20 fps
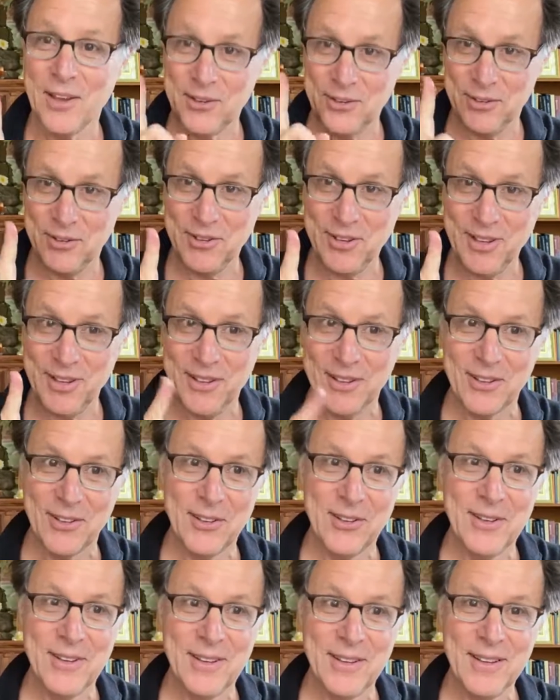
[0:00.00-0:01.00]

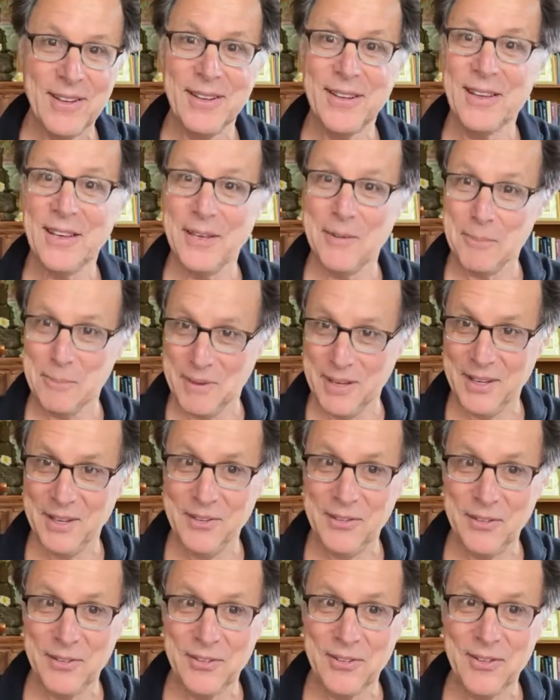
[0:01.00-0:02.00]
until it
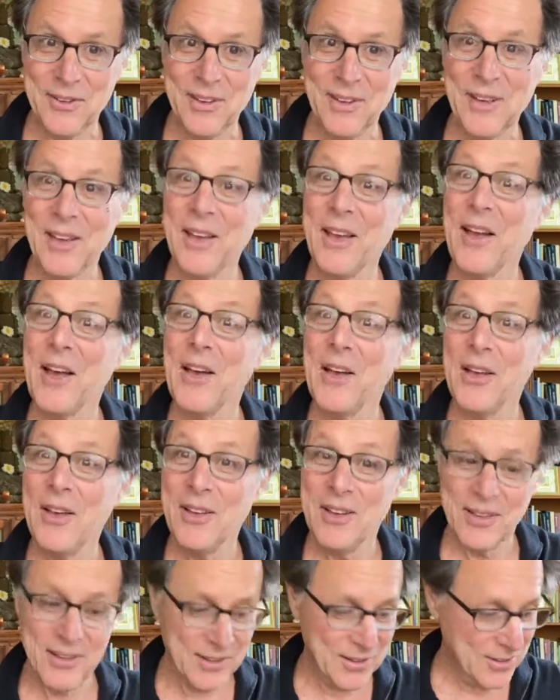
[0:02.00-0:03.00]
meets
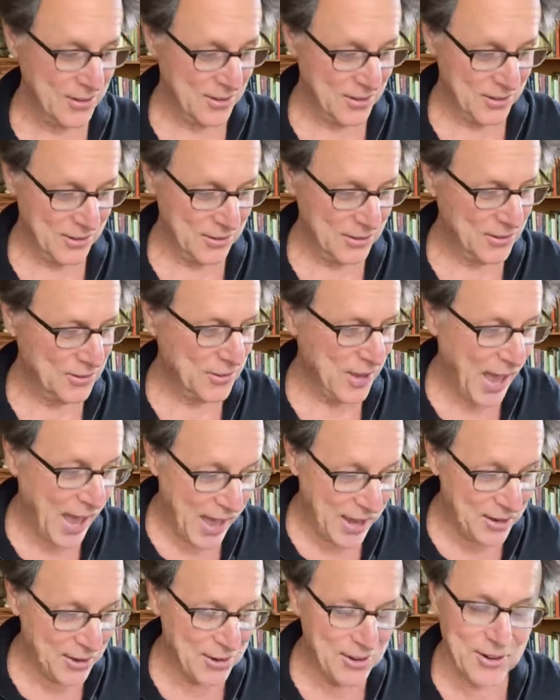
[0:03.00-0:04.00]

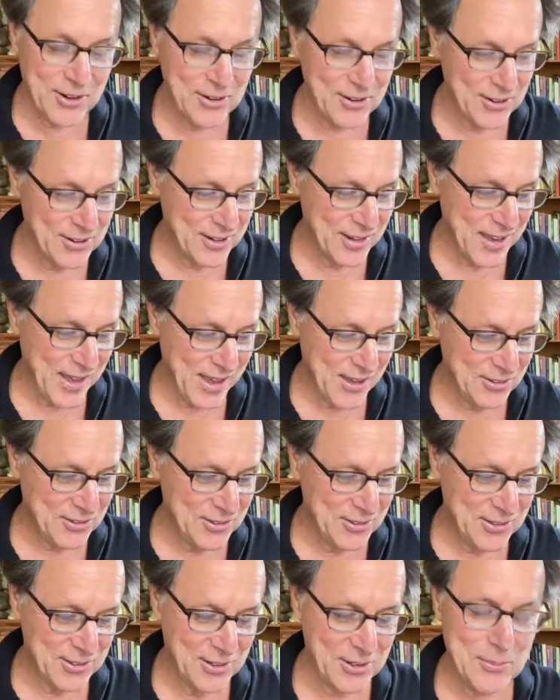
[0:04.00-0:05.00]
Saturn.
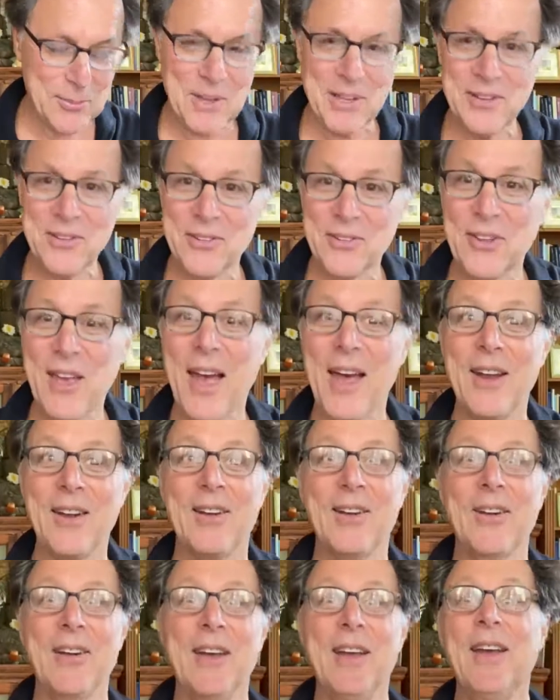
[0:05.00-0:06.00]
Yes, until it meets
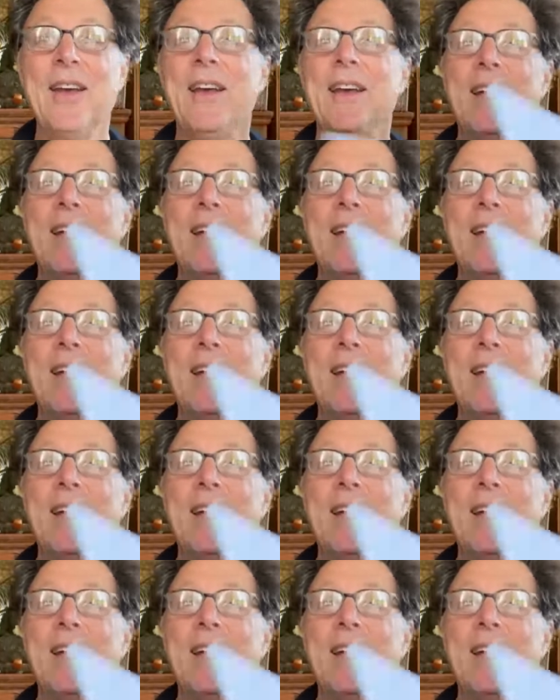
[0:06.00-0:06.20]
Saturn,